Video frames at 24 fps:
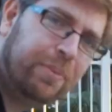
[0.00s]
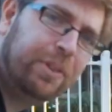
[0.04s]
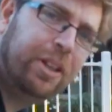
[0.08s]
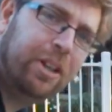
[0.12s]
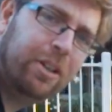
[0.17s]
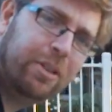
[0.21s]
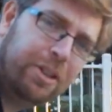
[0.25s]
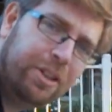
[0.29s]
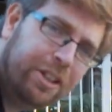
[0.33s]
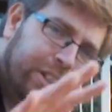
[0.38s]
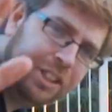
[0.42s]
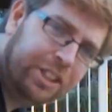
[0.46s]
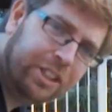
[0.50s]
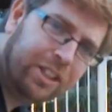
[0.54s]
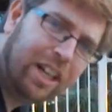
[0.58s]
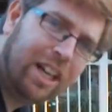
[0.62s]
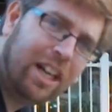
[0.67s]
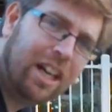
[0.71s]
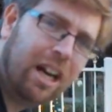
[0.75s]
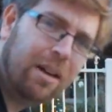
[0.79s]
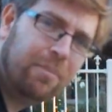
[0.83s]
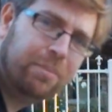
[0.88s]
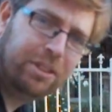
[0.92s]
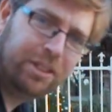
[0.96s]
you know, use your
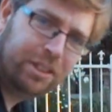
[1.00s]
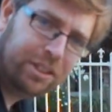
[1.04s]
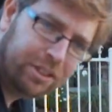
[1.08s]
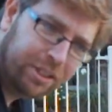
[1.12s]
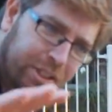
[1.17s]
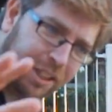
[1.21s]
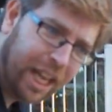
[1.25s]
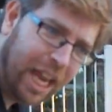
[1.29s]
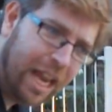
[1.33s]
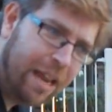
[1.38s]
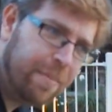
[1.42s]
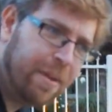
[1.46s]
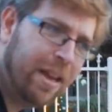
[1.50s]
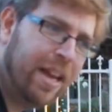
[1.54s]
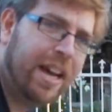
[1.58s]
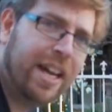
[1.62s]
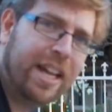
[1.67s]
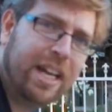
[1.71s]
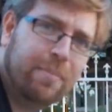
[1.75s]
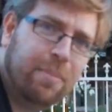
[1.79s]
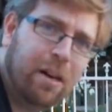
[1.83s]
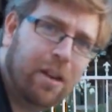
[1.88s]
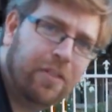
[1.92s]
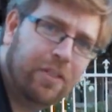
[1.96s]
arms to keep your
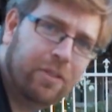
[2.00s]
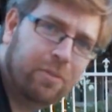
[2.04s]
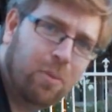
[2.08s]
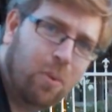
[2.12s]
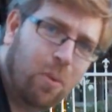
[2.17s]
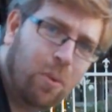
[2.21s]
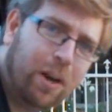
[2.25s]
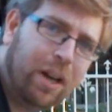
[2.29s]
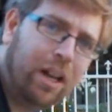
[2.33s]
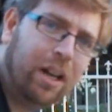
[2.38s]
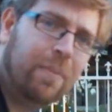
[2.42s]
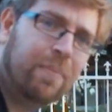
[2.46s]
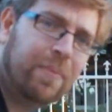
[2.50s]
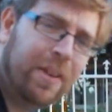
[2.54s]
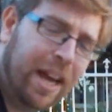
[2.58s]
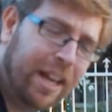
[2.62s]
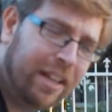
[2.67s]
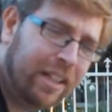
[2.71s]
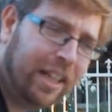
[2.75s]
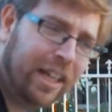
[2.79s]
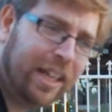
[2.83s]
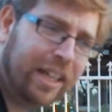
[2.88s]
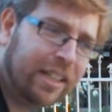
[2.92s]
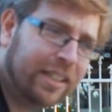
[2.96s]
head above the water
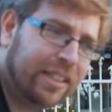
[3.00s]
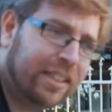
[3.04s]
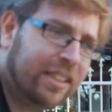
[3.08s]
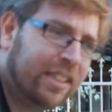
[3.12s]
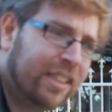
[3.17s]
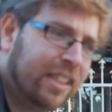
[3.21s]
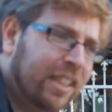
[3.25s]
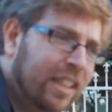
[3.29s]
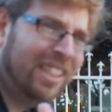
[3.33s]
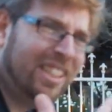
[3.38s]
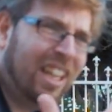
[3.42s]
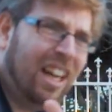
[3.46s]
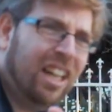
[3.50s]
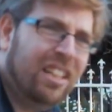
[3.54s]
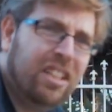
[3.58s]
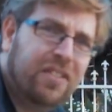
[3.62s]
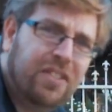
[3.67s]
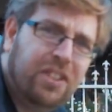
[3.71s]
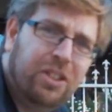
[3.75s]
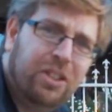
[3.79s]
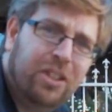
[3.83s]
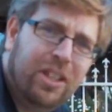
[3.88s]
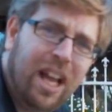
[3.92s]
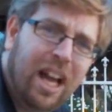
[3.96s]
and legs. It's hard enough
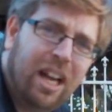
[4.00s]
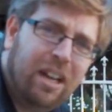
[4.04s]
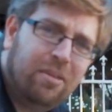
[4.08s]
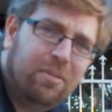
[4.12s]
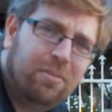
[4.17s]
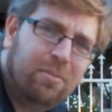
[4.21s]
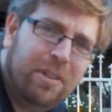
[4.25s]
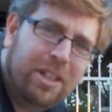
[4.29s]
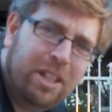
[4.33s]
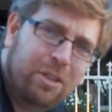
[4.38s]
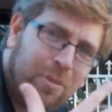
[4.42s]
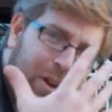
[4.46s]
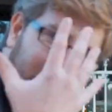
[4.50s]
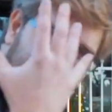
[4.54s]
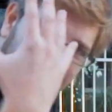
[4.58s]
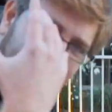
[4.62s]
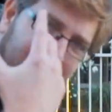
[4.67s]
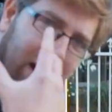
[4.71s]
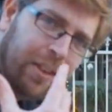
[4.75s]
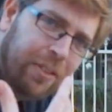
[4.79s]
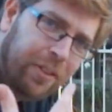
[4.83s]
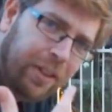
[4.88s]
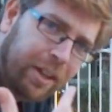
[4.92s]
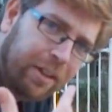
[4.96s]
to do that when you're wearing
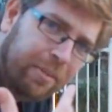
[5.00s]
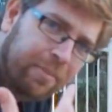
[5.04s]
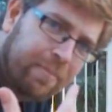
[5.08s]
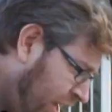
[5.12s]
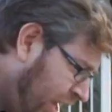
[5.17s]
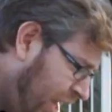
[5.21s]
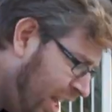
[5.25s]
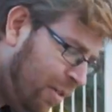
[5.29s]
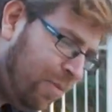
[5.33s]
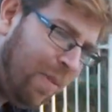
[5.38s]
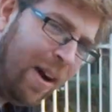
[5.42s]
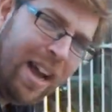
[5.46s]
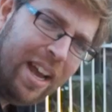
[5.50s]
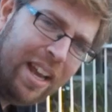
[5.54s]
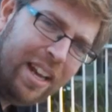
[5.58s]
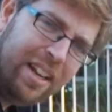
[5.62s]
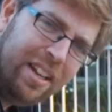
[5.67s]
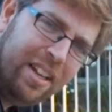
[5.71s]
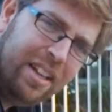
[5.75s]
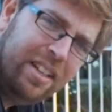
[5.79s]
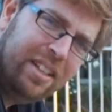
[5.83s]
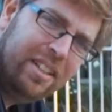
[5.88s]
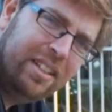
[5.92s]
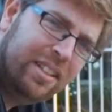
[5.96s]
nothing. He weighed,
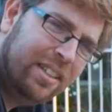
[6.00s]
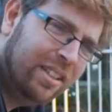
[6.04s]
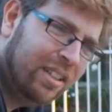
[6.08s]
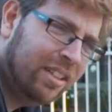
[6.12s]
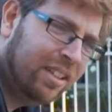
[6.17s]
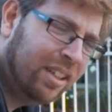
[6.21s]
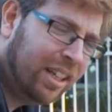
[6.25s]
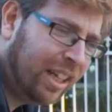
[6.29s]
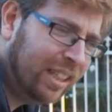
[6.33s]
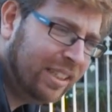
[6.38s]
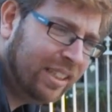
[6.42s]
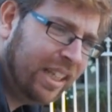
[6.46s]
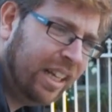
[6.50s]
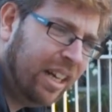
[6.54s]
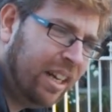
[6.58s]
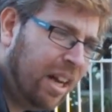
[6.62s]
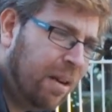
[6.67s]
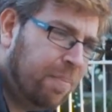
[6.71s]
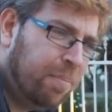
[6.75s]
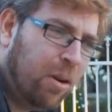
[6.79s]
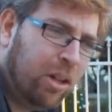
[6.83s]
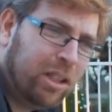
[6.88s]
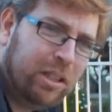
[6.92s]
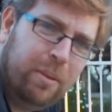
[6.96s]
like I said,
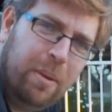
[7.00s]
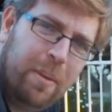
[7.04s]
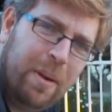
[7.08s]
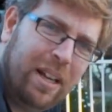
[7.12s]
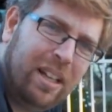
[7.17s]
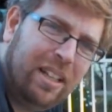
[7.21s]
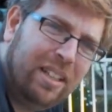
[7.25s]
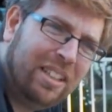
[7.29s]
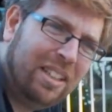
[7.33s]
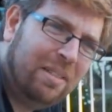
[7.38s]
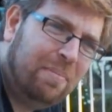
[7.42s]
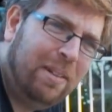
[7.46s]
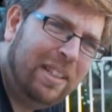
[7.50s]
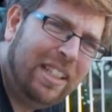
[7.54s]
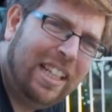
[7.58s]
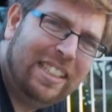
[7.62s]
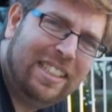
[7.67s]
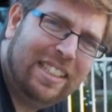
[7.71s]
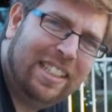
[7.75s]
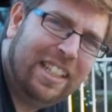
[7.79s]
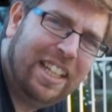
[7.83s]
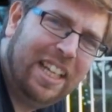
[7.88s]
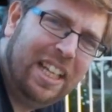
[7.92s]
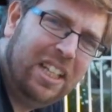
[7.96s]
approximately about a bit less
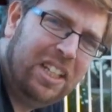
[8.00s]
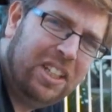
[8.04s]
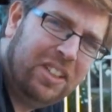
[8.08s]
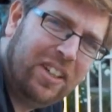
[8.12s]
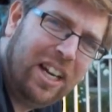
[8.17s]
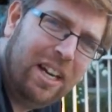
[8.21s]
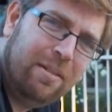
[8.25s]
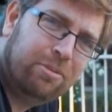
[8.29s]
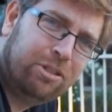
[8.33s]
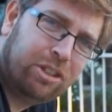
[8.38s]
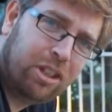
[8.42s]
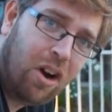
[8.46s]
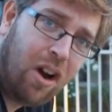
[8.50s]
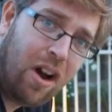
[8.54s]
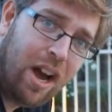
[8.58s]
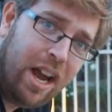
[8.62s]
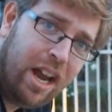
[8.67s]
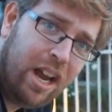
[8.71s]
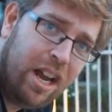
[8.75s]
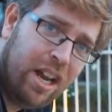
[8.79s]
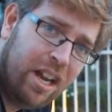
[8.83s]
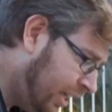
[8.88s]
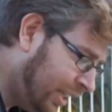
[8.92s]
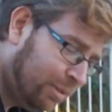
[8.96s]
than a kilogram dry.
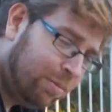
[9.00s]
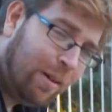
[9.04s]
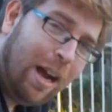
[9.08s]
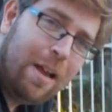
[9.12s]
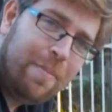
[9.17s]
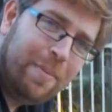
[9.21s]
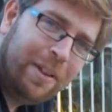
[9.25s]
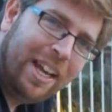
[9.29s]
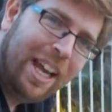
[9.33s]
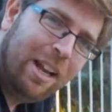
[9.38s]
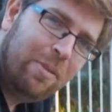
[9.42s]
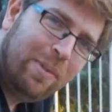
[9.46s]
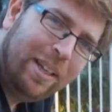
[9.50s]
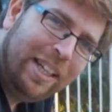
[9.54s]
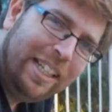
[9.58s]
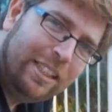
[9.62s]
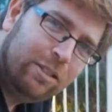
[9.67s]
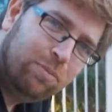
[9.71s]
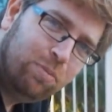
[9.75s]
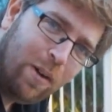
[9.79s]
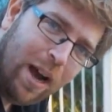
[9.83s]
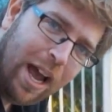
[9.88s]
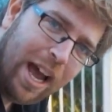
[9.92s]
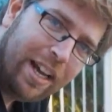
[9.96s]
Let's weigh him again when he's
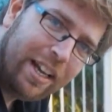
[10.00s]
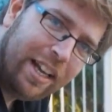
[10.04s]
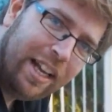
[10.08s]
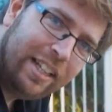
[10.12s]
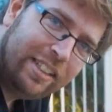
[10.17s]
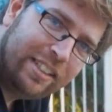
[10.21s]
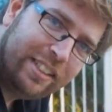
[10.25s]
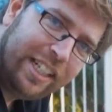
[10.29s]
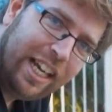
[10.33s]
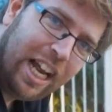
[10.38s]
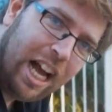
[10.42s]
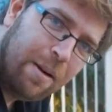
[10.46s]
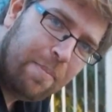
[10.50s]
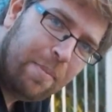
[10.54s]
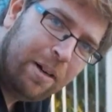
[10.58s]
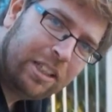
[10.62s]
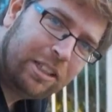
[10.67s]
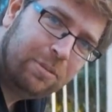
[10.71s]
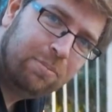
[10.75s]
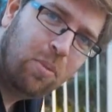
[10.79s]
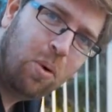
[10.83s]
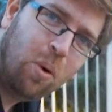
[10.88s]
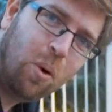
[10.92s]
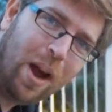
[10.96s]
wet and see how
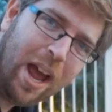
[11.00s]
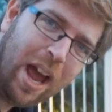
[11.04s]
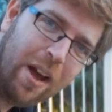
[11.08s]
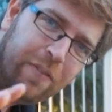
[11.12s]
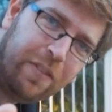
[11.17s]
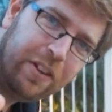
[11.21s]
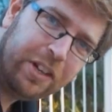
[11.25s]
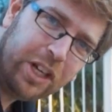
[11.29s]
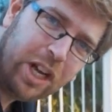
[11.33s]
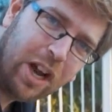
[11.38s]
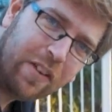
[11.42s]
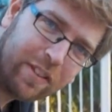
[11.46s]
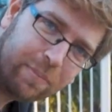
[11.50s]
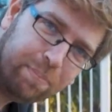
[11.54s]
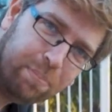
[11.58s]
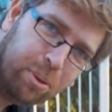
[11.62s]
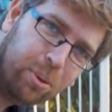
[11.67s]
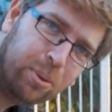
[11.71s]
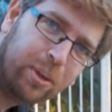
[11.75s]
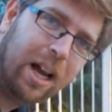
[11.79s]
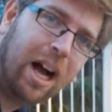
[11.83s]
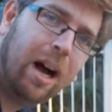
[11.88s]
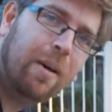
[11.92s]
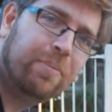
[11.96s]
much more effort you have to
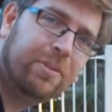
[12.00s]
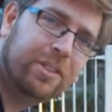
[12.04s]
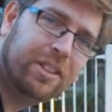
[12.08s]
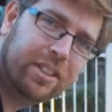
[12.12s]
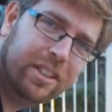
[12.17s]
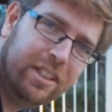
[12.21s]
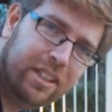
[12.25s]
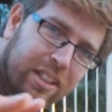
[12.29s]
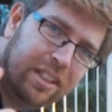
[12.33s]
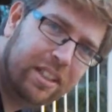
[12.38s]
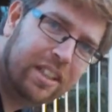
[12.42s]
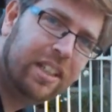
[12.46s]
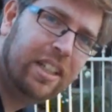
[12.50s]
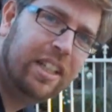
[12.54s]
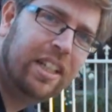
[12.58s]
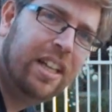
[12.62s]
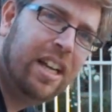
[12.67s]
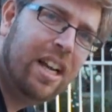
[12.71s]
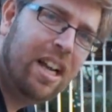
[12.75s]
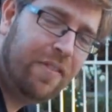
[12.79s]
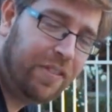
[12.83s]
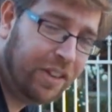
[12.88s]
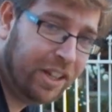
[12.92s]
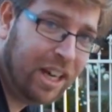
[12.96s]
put up to,
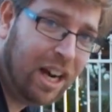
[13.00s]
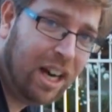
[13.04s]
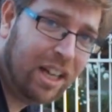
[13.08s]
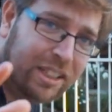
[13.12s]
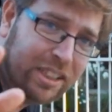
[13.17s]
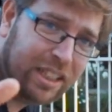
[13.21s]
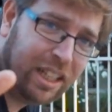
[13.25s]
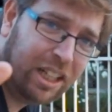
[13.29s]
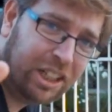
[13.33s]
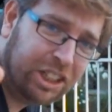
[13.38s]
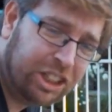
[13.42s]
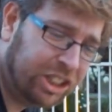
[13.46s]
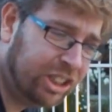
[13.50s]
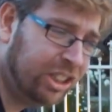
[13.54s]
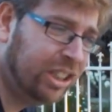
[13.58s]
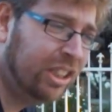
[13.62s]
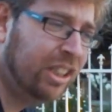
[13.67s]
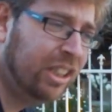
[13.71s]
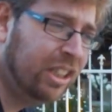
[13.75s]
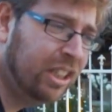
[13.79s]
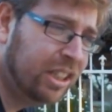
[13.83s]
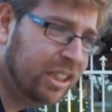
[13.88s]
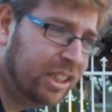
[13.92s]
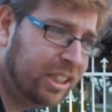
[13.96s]
if you can't touch,
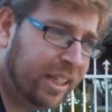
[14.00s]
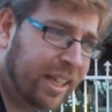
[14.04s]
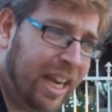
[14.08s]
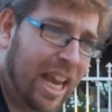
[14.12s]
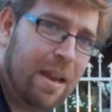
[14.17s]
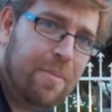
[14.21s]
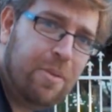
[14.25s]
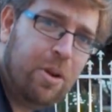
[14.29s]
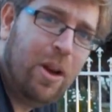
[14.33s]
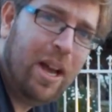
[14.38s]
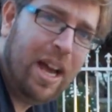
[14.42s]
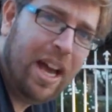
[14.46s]
to keep your